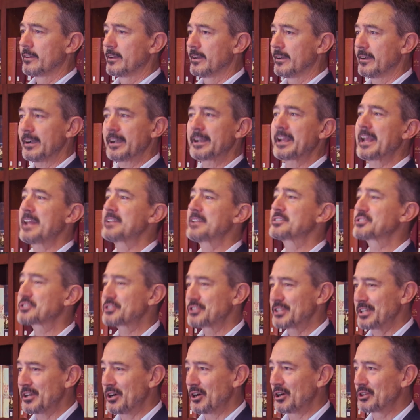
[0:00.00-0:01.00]
Against
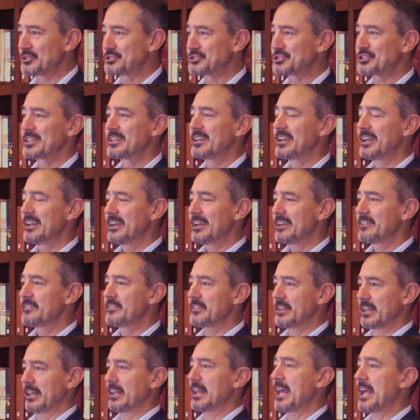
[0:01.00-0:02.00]
the odds, the
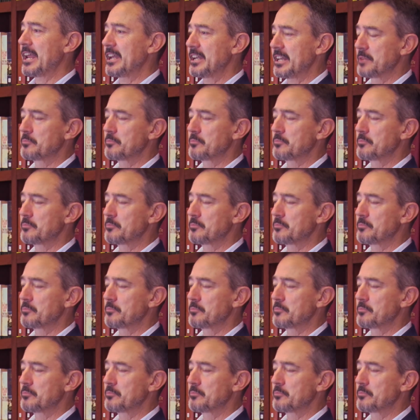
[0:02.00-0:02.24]
landing